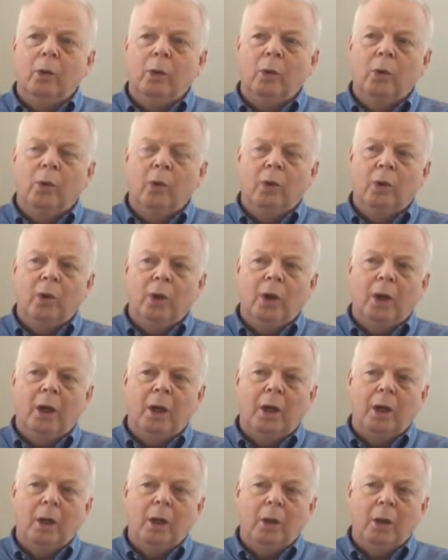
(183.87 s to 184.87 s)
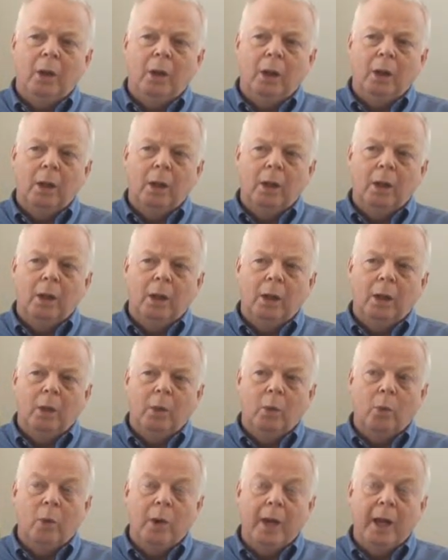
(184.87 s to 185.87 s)
or
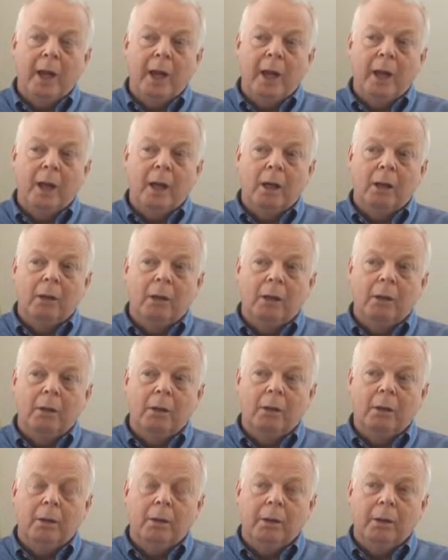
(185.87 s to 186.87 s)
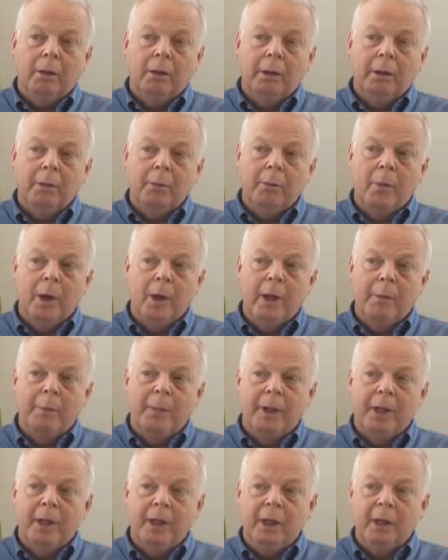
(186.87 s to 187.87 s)
where it might
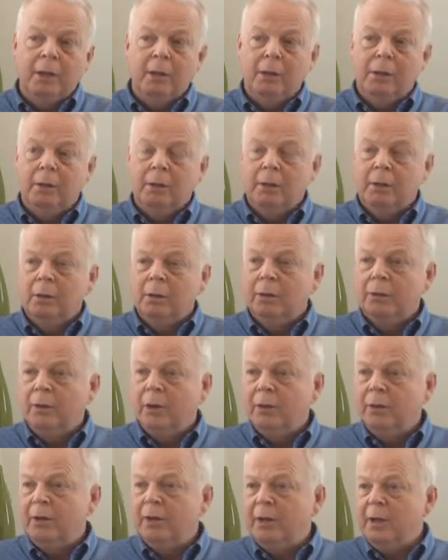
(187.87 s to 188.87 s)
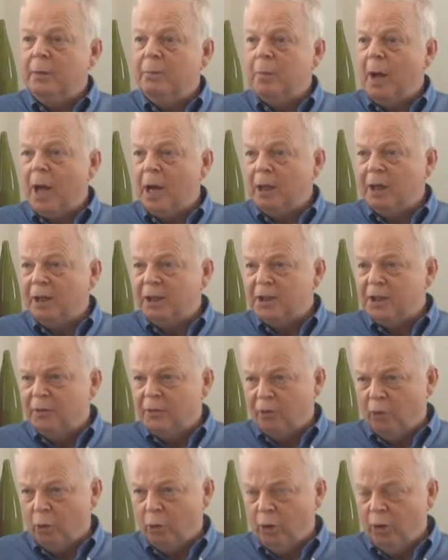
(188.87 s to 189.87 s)
be that the market's
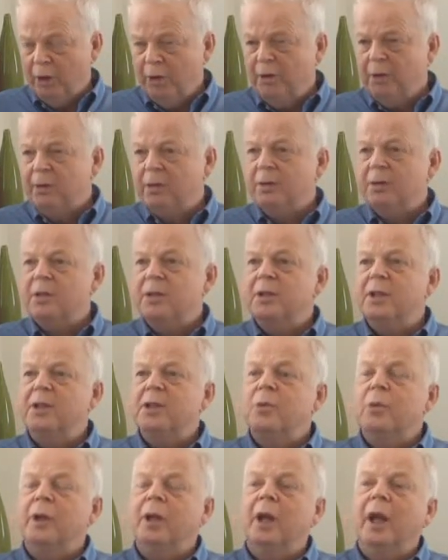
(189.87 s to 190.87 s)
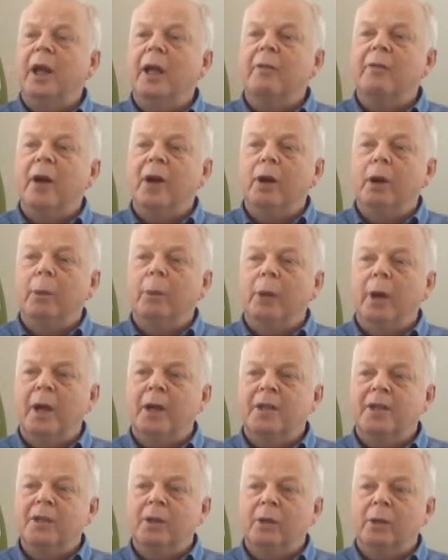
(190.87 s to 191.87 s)
fallen since we gave our
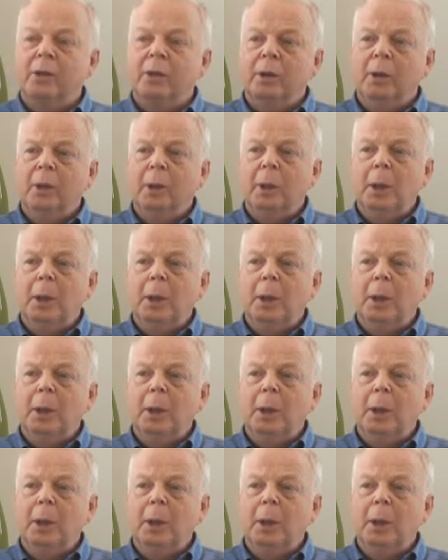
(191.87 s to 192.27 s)
appraisal.